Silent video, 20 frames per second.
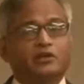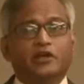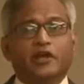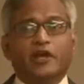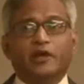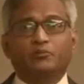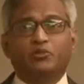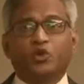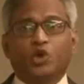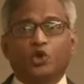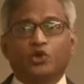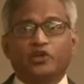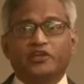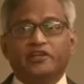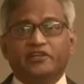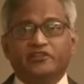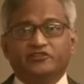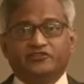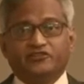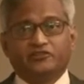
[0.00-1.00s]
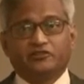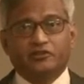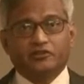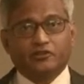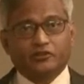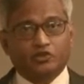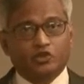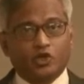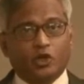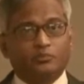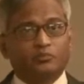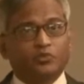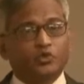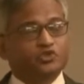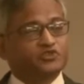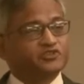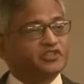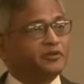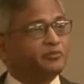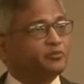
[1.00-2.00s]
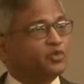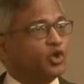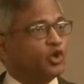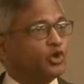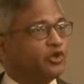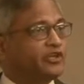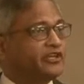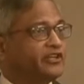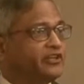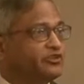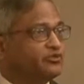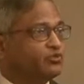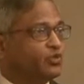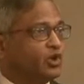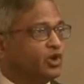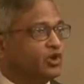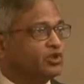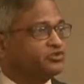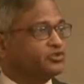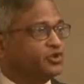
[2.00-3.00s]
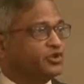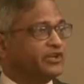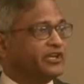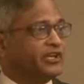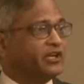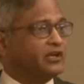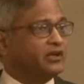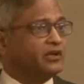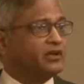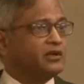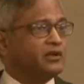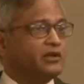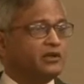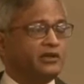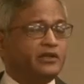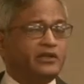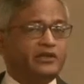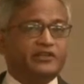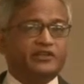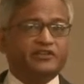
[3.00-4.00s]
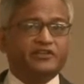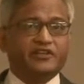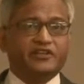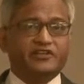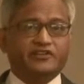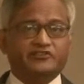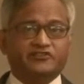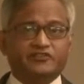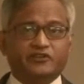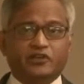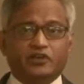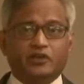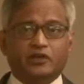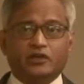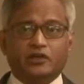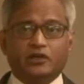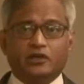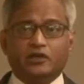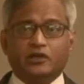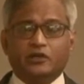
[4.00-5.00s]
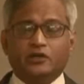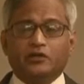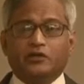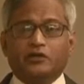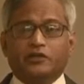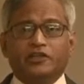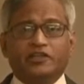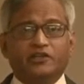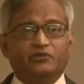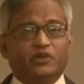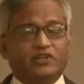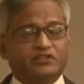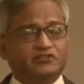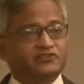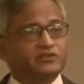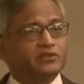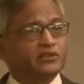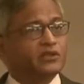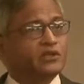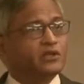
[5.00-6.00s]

employees, topmost employees, were also killed in these events.